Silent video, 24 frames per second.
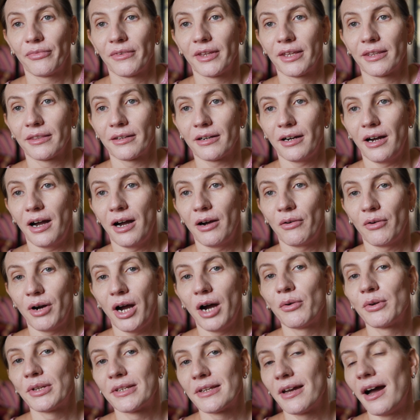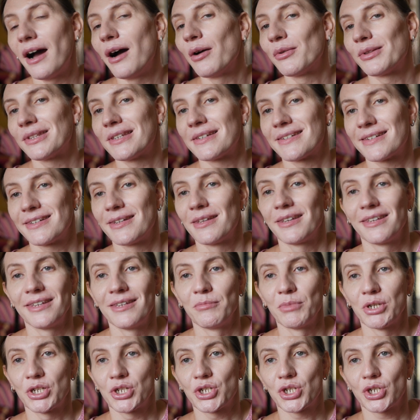and how it is the
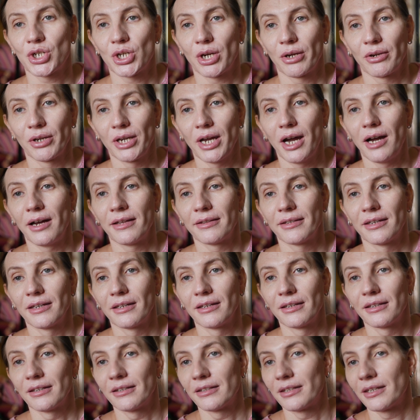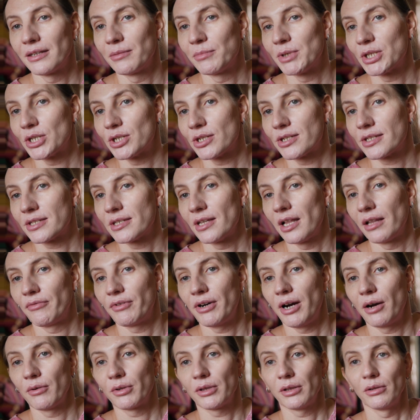image, yeah, the image itself,
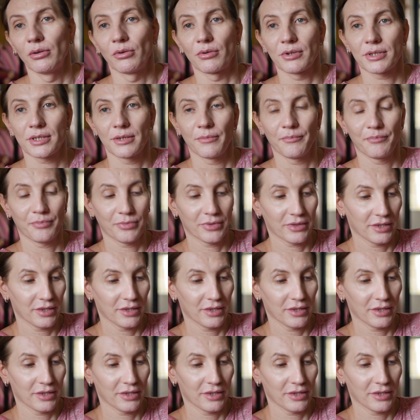how it looks.